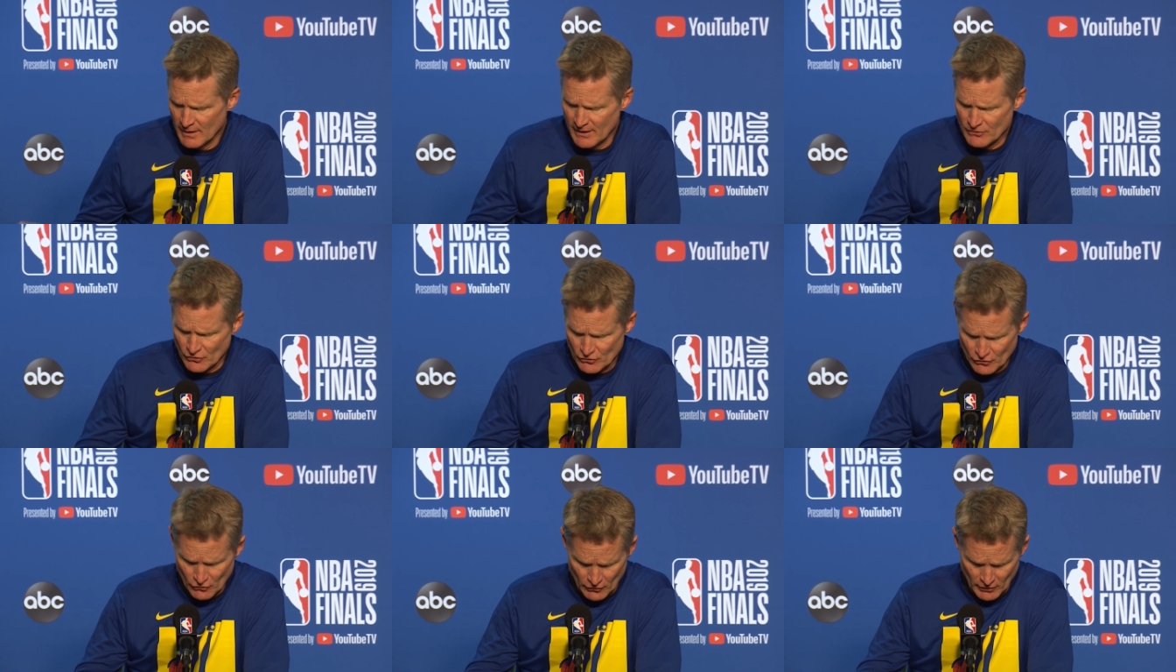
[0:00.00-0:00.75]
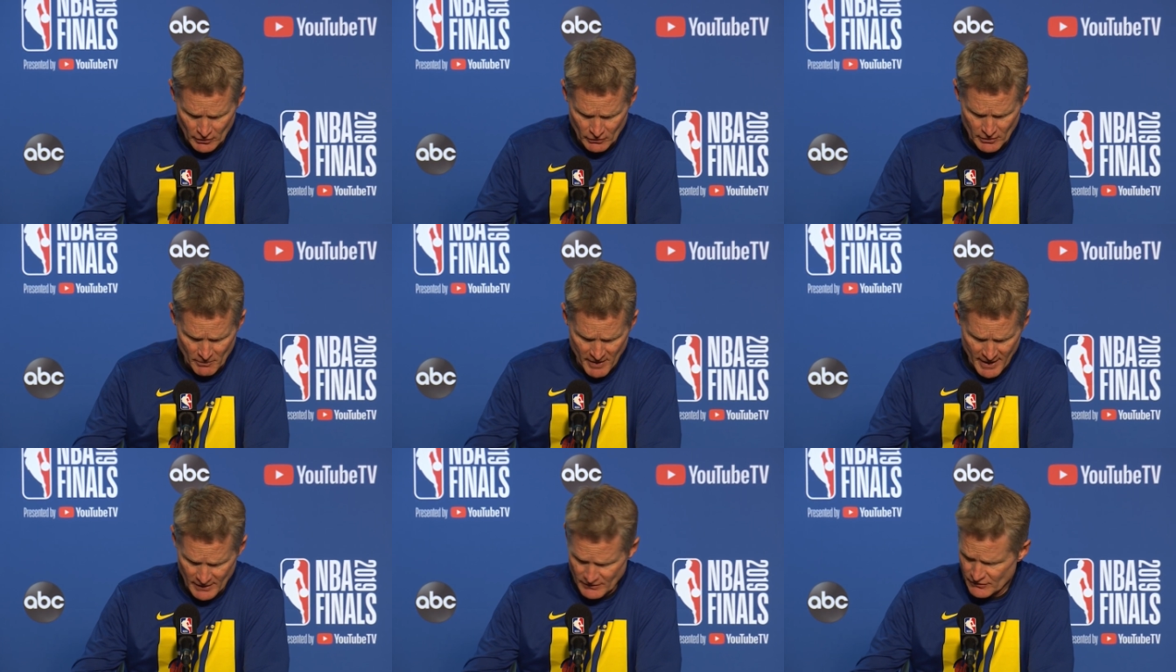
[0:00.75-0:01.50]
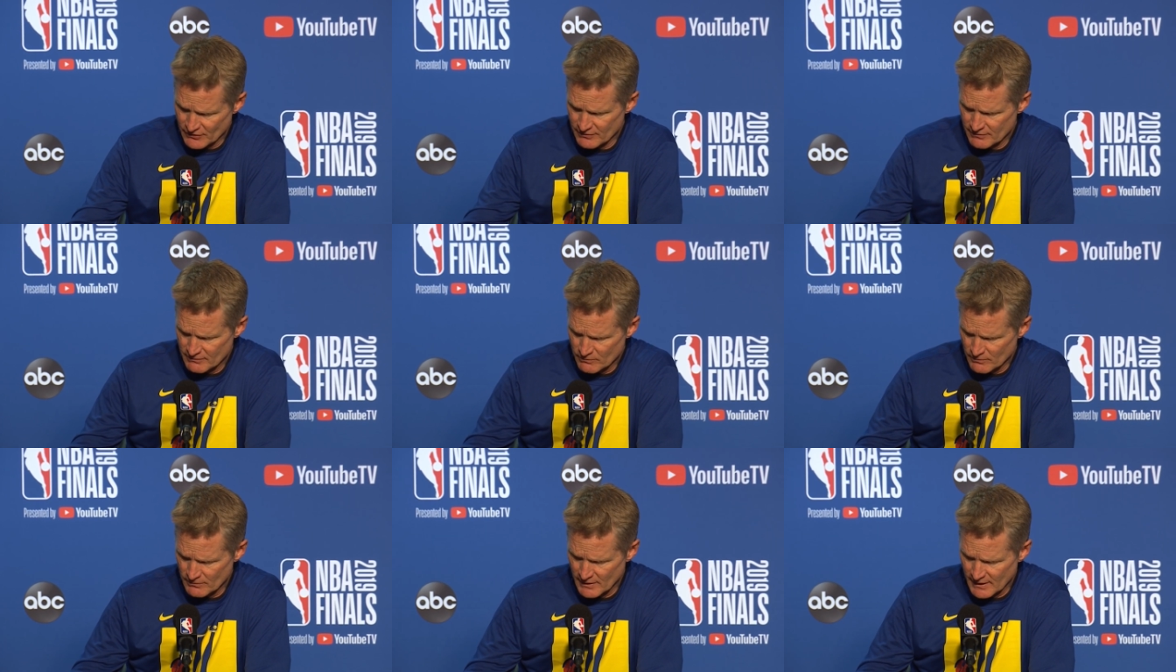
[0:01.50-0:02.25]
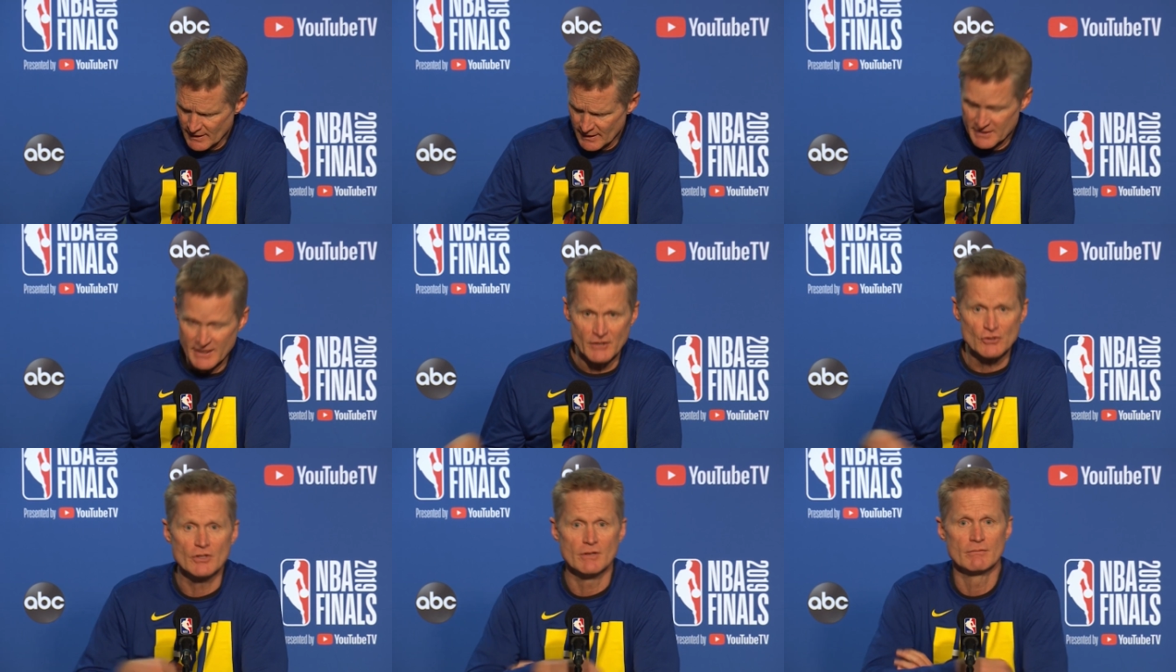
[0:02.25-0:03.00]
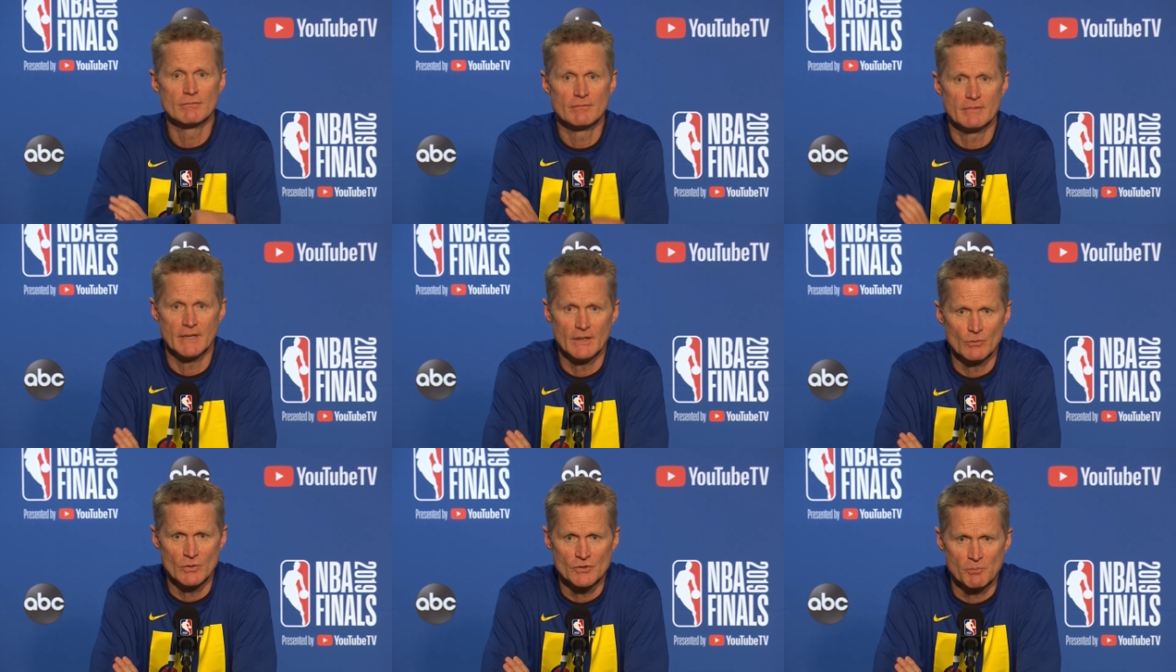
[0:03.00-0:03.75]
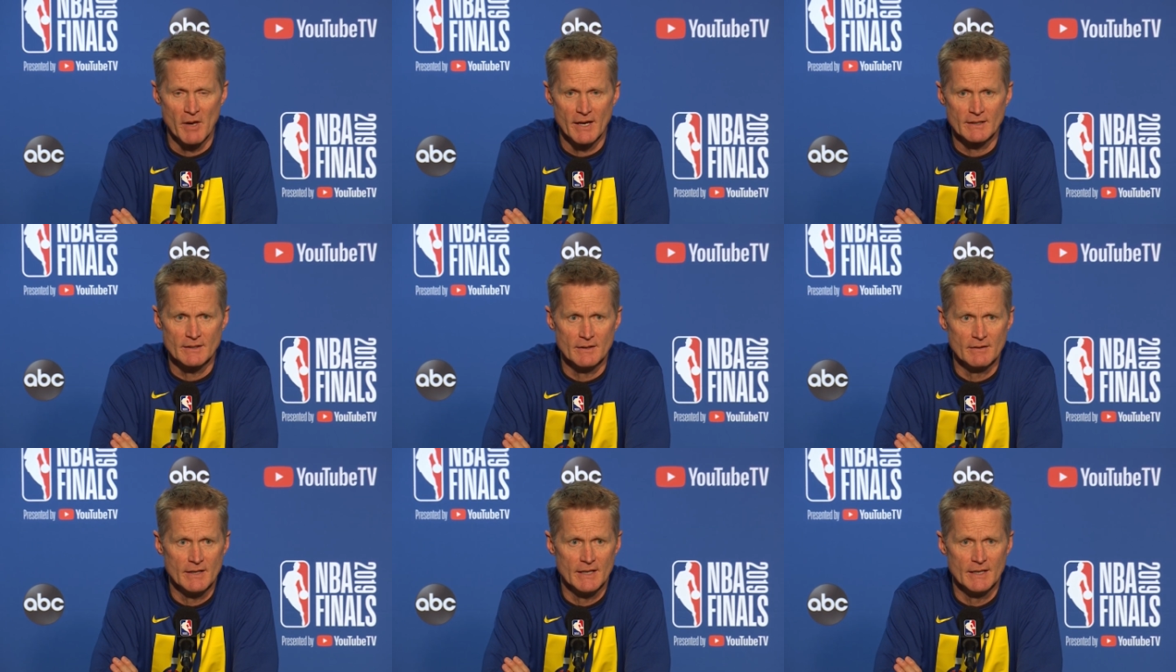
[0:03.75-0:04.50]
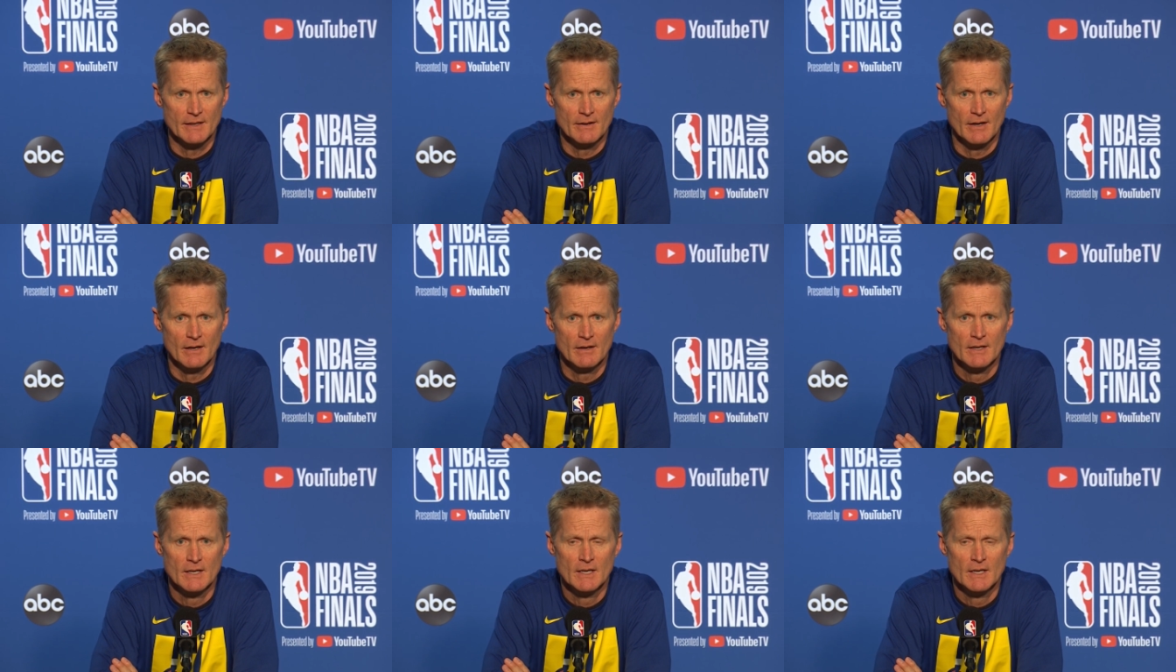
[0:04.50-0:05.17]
He's a shooter who commands uh, attention and respect, and and uh,